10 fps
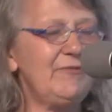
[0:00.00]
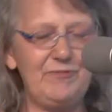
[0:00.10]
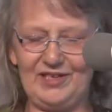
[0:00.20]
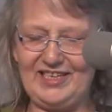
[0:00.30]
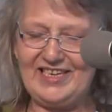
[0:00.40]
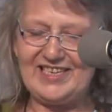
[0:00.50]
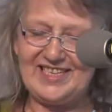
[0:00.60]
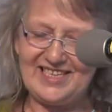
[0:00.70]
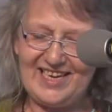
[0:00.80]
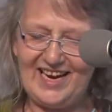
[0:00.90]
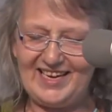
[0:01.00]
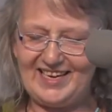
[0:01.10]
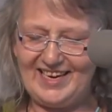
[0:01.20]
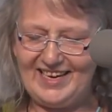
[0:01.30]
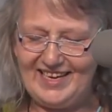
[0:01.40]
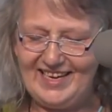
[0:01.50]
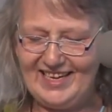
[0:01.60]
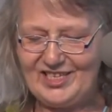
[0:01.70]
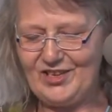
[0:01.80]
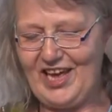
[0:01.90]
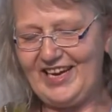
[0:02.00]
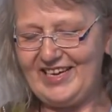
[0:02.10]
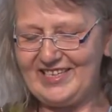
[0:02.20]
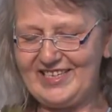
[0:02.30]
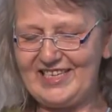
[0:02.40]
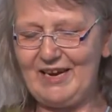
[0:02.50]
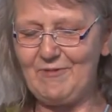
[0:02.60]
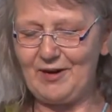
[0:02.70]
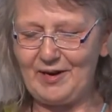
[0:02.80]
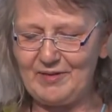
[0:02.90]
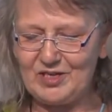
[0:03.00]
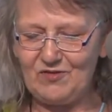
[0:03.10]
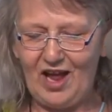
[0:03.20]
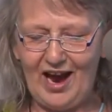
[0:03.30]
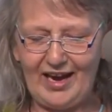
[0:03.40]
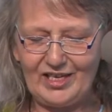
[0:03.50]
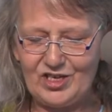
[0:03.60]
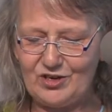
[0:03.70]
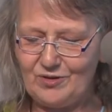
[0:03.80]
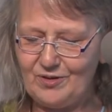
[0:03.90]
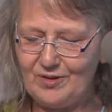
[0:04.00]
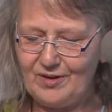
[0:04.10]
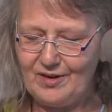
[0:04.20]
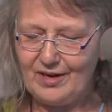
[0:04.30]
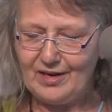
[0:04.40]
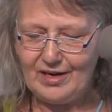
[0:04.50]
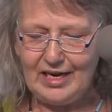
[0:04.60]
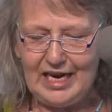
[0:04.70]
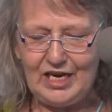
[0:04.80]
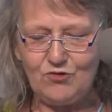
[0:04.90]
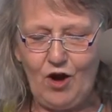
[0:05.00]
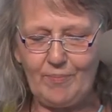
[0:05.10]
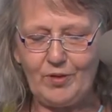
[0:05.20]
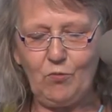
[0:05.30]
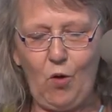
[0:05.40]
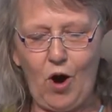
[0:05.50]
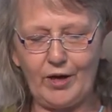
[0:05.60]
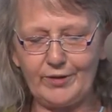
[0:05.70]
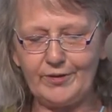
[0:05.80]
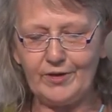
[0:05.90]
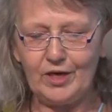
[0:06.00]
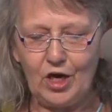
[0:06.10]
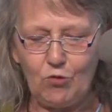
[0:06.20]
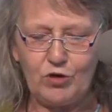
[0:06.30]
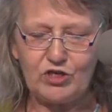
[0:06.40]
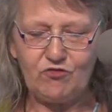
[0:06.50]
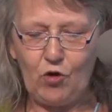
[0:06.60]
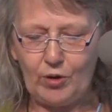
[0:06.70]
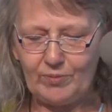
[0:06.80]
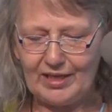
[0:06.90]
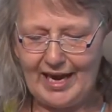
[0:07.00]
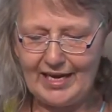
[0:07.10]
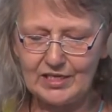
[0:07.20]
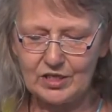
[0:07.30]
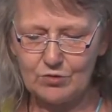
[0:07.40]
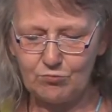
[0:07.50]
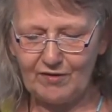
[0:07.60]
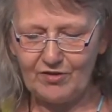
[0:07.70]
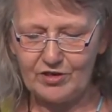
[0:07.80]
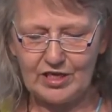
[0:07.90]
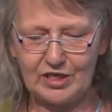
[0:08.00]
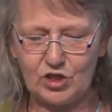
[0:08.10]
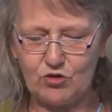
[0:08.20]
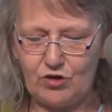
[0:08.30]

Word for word: he released the sun so that he could see where he was flying to. He dropped the water, which formed lakes, rivers, and